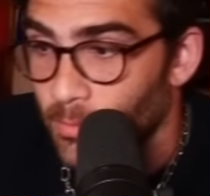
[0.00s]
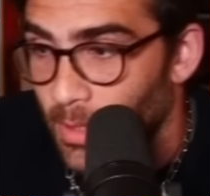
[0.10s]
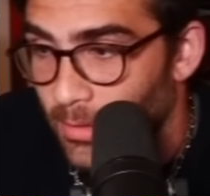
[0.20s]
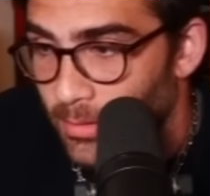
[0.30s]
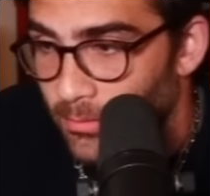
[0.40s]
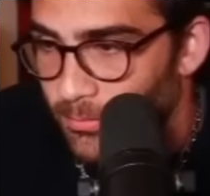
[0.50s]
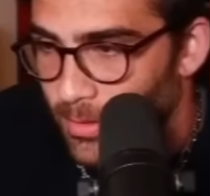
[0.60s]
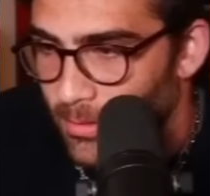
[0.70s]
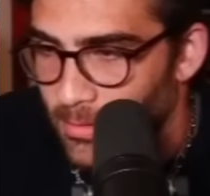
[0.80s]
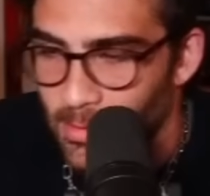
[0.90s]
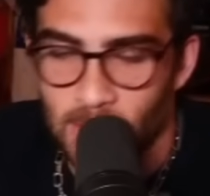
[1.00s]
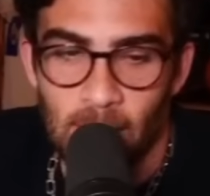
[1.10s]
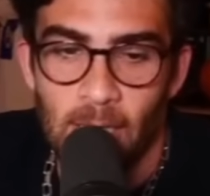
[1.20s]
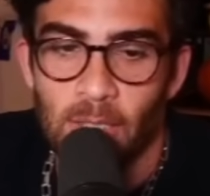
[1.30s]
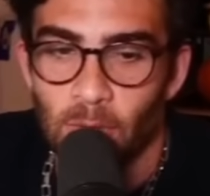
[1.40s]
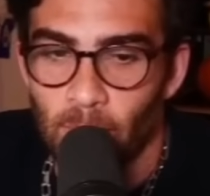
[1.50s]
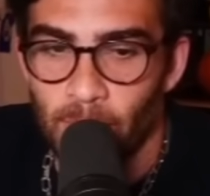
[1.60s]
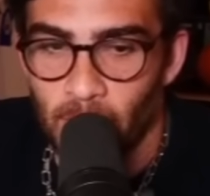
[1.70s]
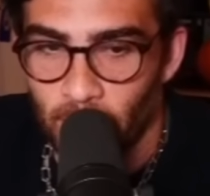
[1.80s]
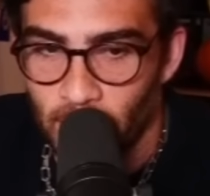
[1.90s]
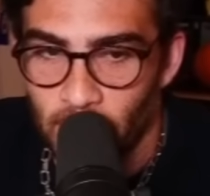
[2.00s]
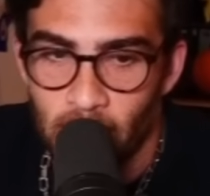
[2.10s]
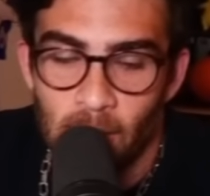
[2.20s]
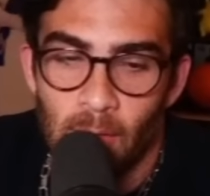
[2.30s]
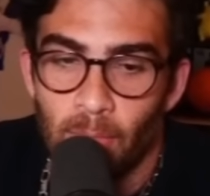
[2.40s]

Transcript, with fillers: in the interim period,